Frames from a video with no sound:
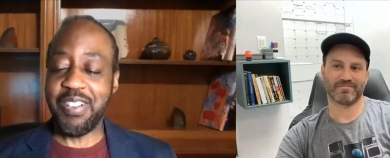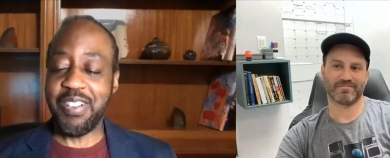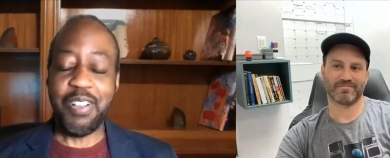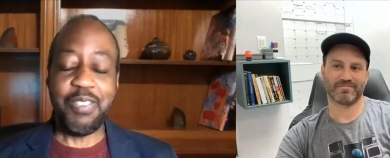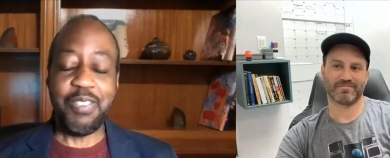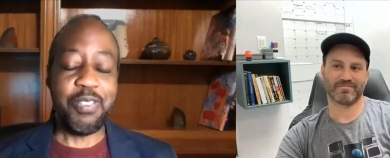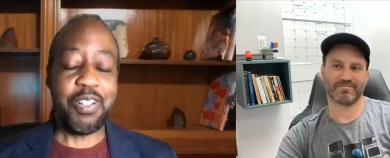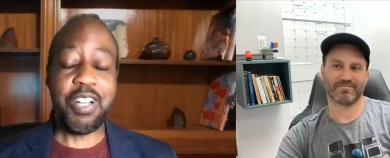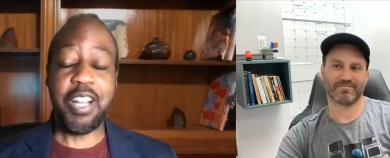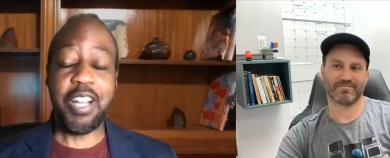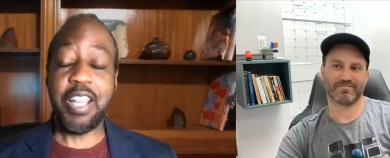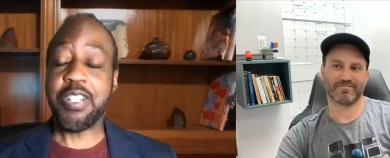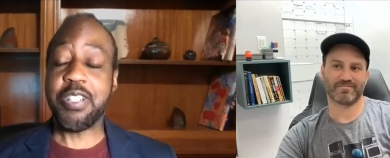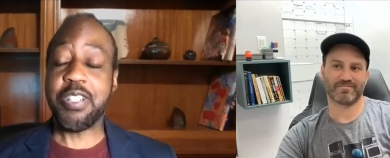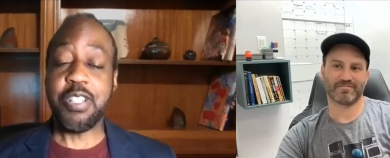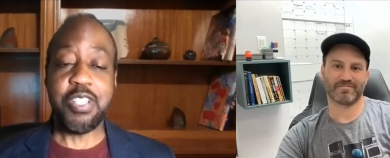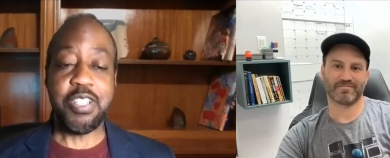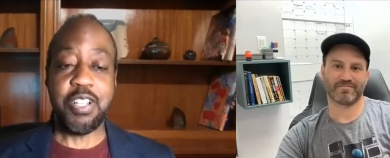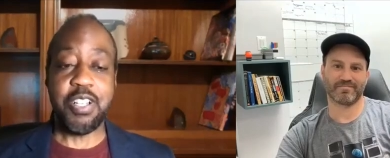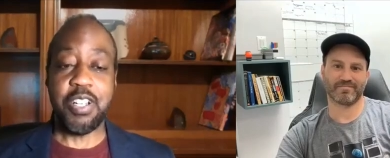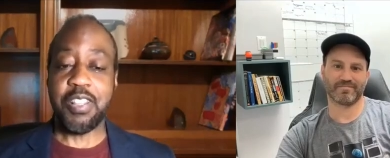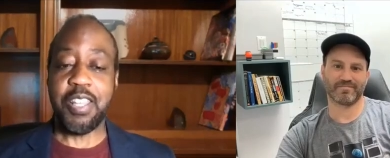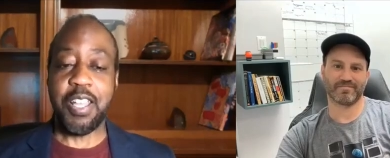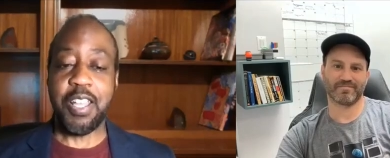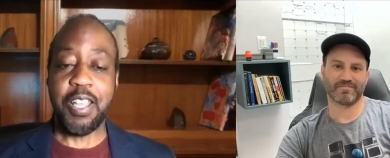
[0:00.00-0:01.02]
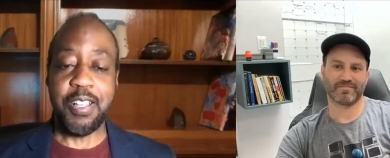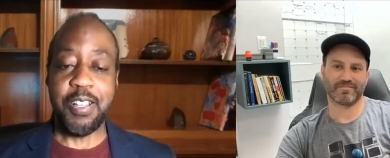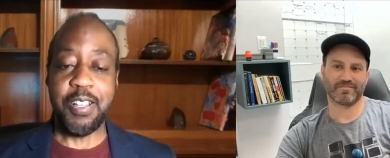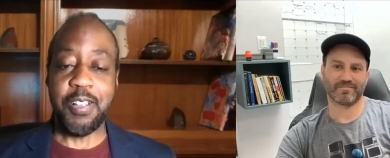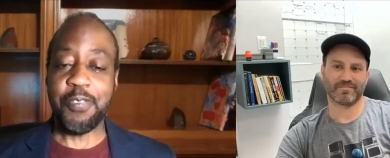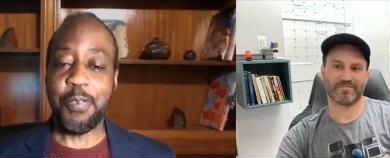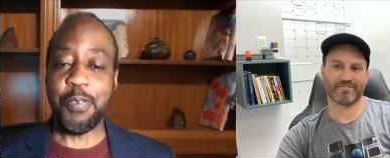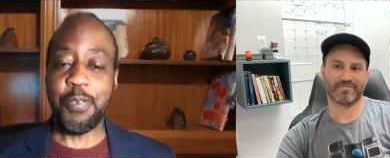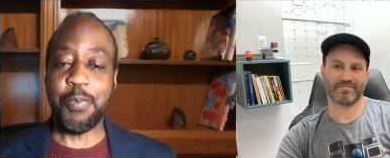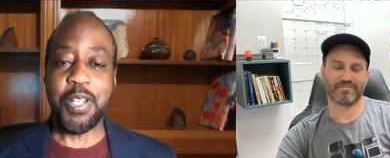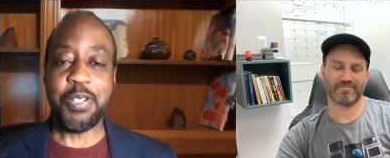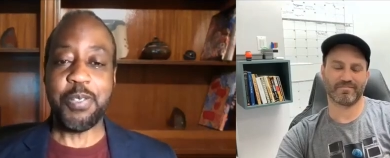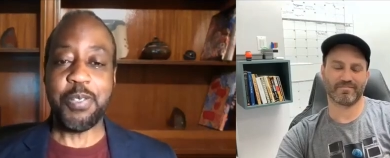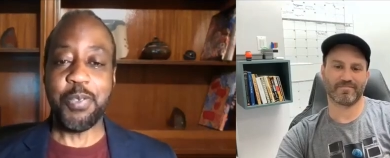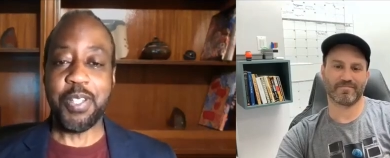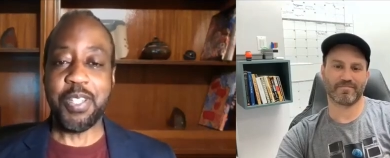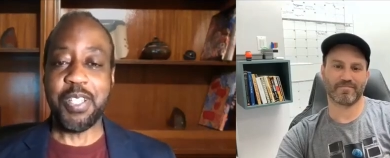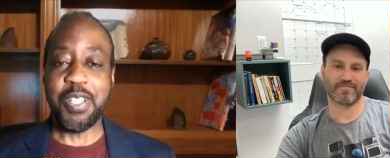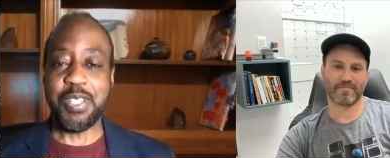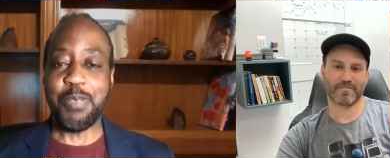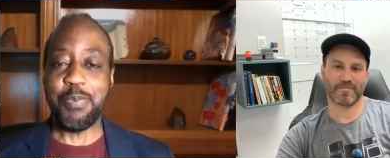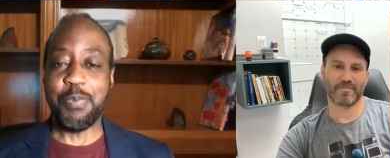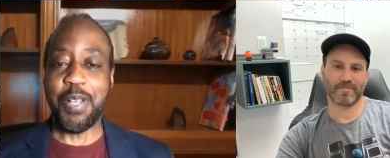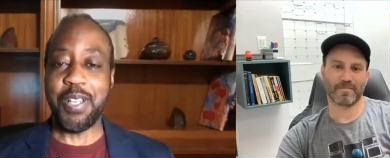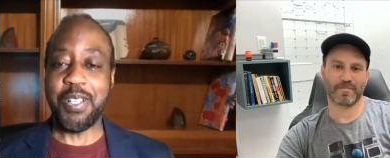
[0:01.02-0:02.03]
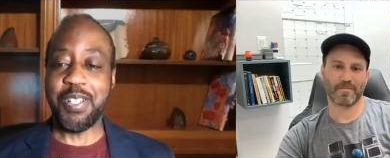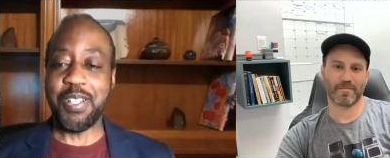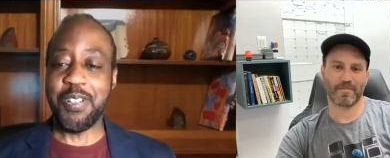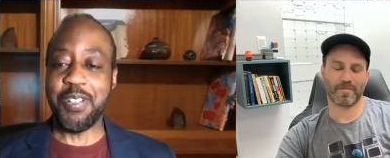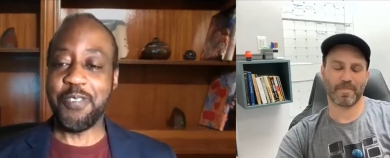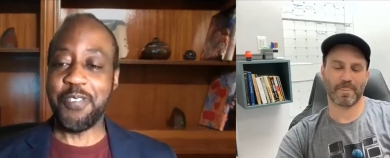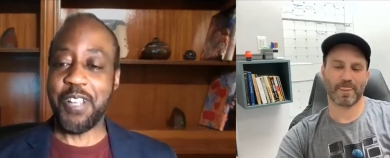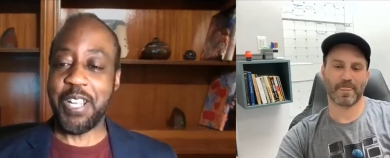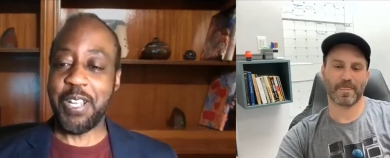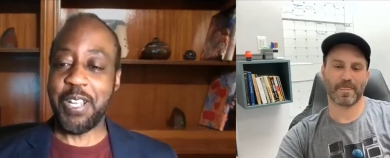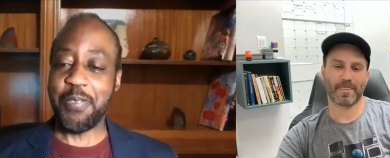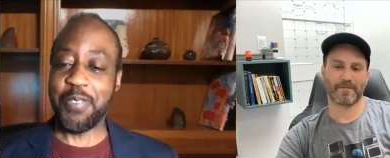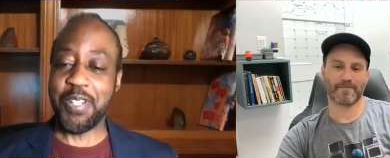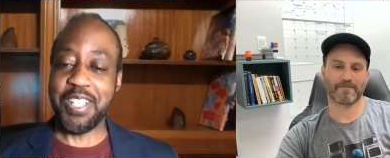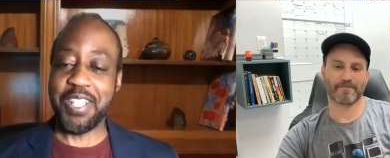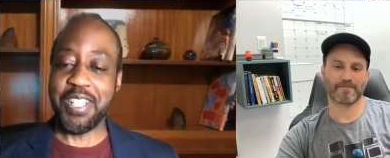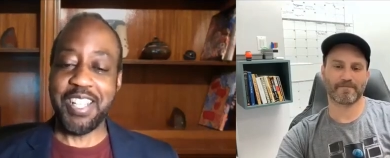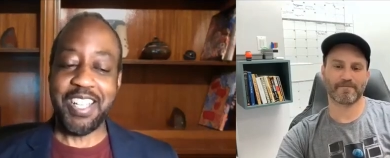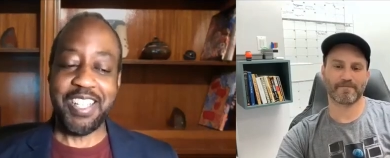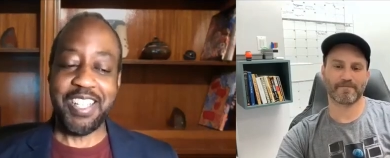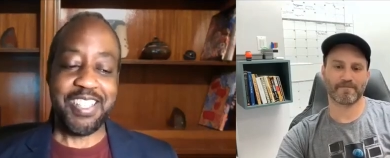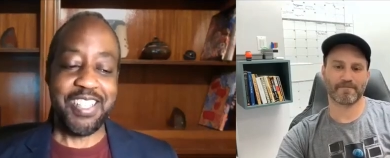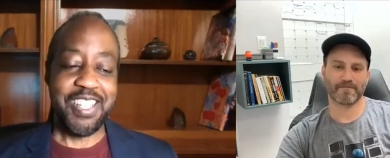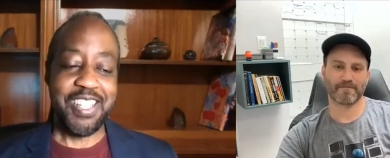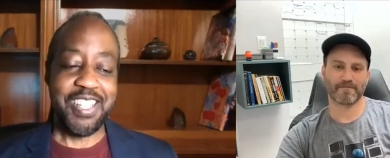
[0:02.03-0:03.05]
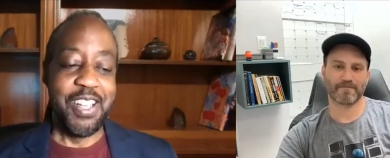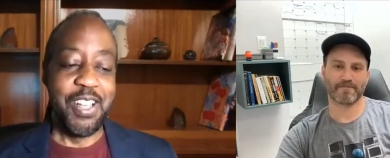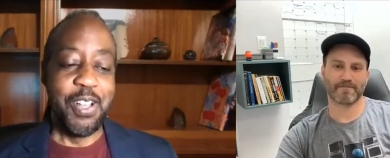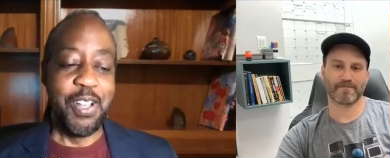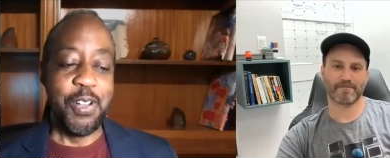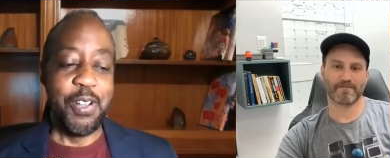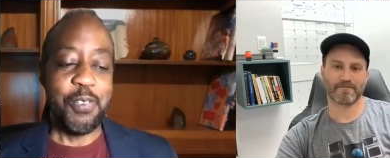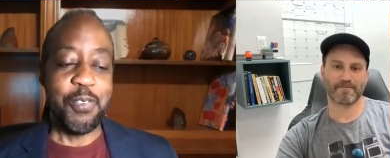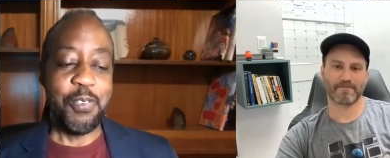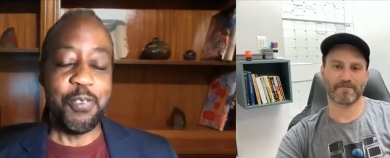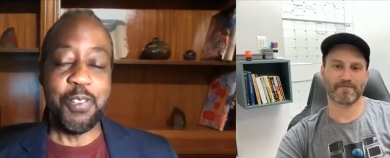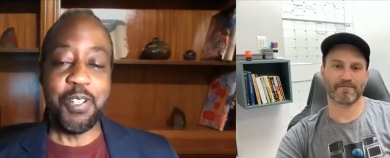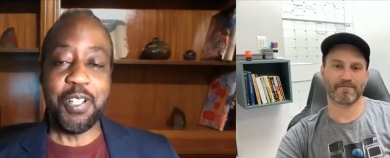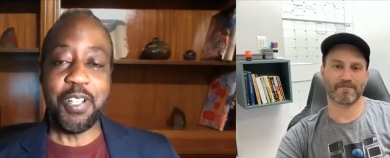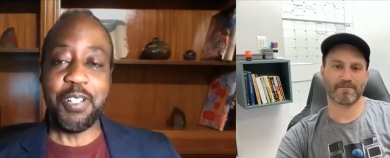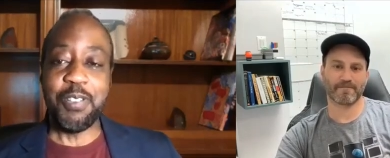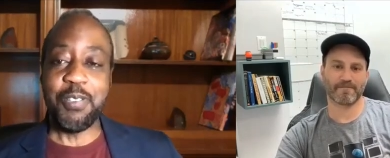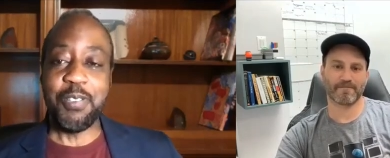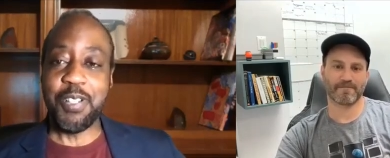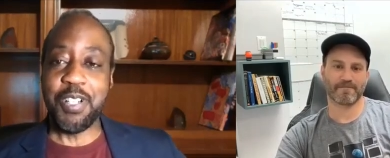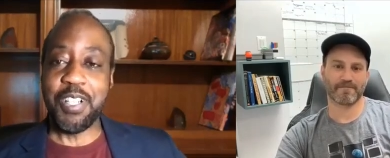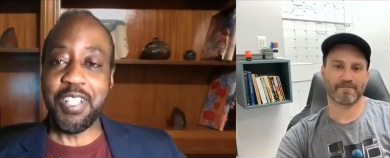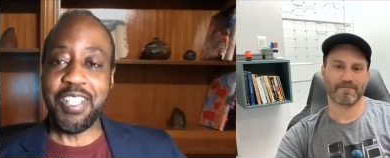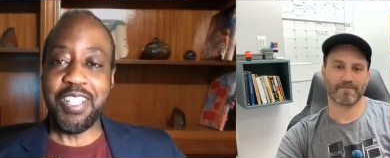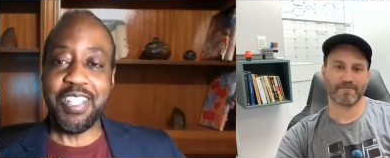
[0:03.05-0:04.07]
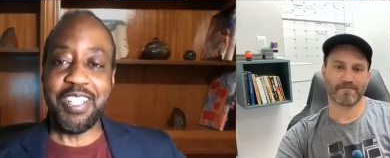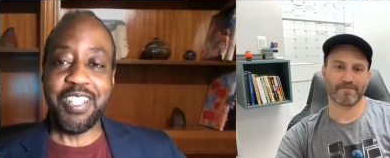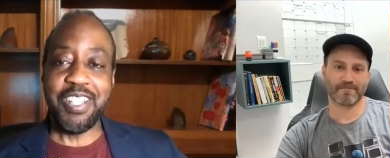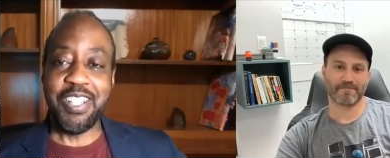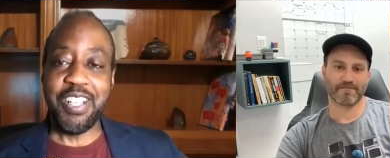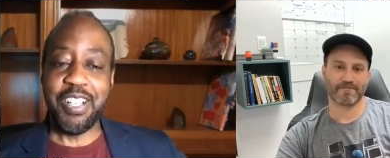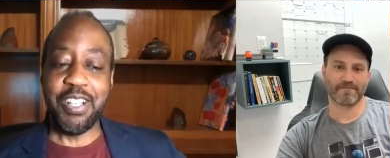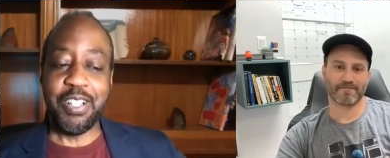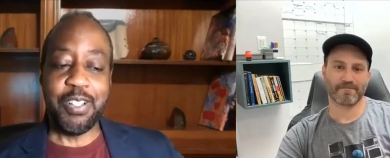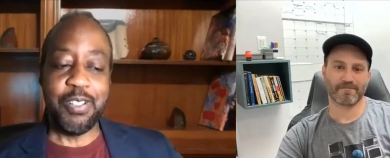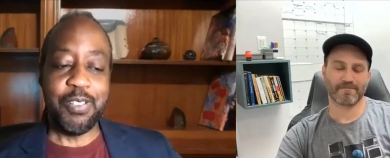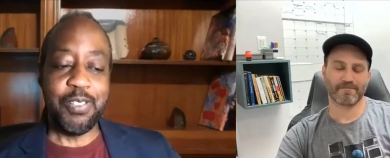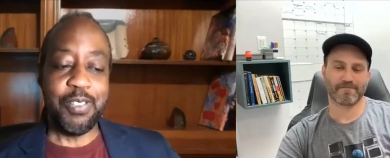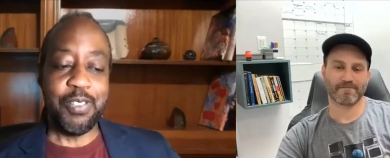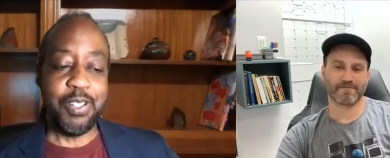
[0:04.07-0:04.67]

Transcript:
Speaker 1: glad you shared that information with us about your family. That's really, really uh,